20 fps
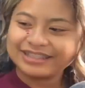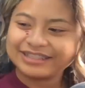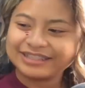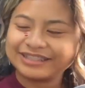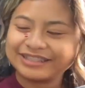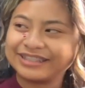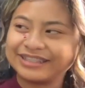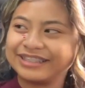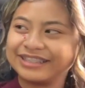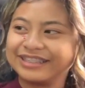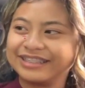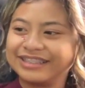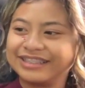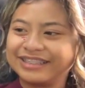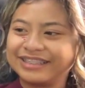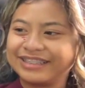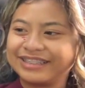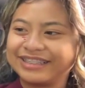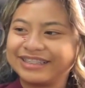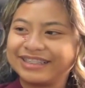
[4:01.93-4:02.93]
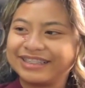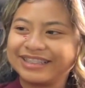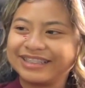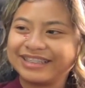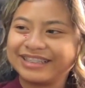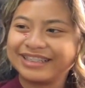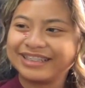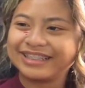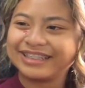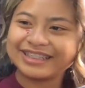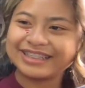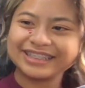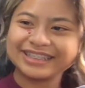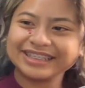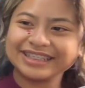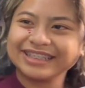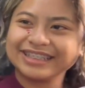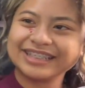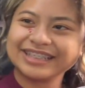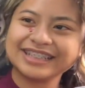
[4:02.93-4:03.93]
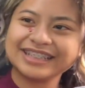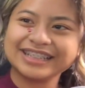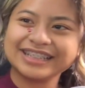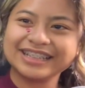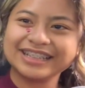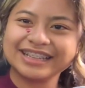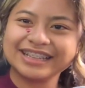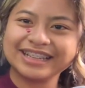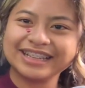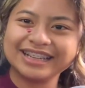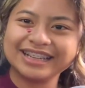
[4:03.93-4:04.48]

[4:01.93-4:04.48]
(silent)